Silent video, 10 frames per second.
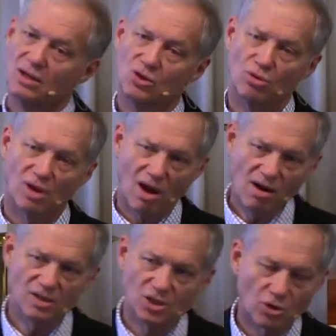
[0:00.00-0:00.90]
to a
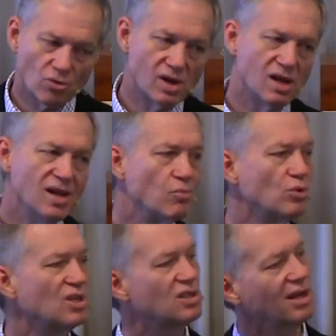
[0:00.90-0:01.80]
large degree,
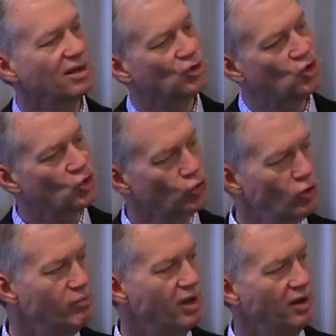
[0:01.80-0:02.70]
Hebrews is like a
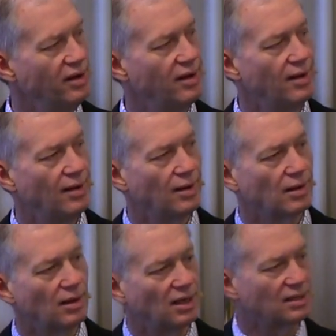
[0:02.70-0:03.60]
sermon
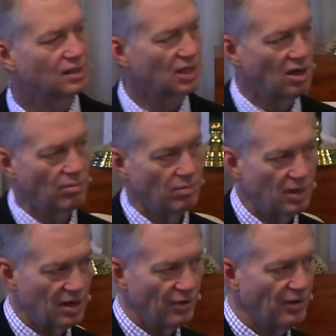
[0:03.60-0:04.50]
on Psalm
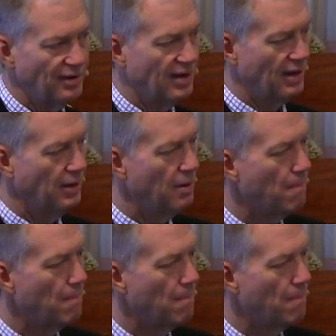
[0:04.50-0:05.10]
110.